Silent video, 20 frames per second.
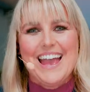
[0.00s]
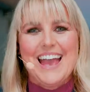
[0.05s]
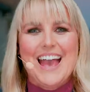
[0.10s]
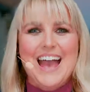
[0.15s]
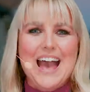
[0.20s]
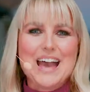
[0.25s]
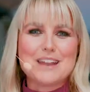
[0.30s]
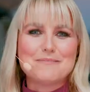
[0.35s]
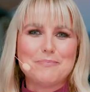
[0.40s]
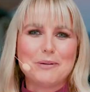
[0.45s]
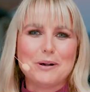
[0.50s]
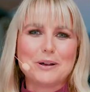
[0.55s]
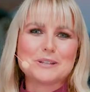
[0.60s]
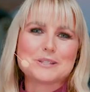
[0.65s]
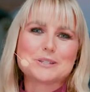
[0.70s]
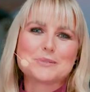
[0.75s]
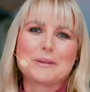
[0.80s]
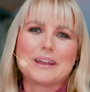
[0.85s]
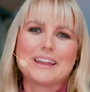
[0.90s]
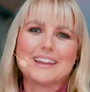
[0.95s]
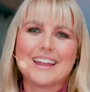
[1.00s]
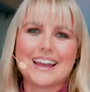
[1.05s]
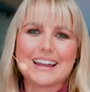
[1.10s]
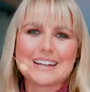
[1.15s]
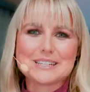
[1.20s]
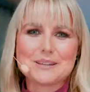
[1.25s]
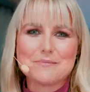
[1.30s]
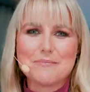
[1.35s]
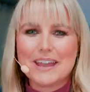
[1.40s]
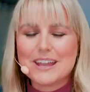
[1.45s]
At Bond, we
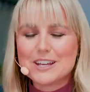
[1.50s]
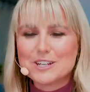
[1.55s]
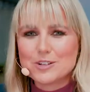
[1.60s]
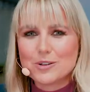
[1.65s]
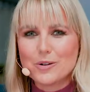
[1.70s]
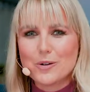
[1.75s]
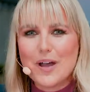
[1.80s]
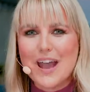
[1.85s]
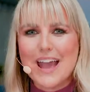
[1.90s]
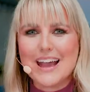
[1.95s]
like to make sure